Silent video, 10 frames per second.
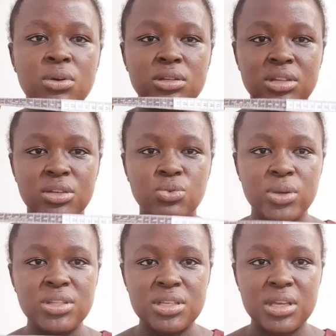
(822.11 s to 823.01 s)
the
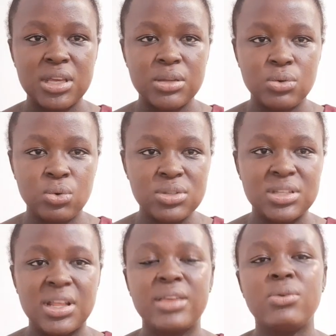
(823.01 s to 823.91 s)
20 looks
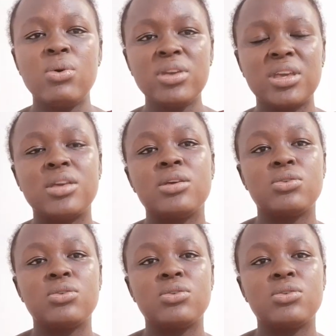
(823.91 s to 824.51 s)
like, okay.